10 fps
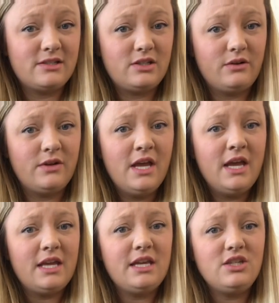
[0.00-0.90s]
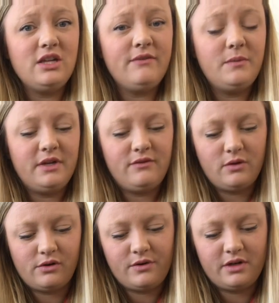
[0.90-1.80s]
So each and every one of you
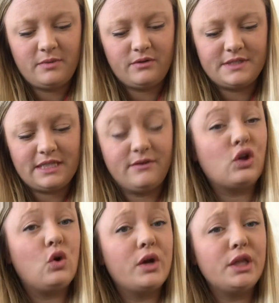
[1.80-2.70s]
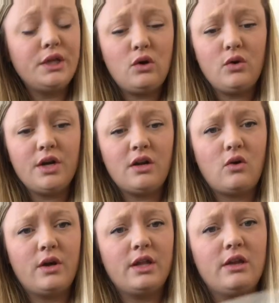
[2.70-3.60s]
are going to be receiving coiling cord.
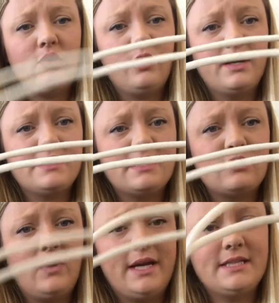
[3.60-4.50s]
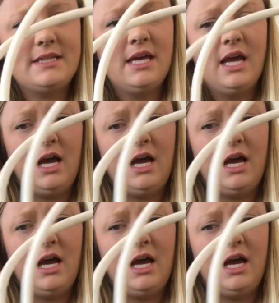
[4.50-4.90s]
Coiling cord is this white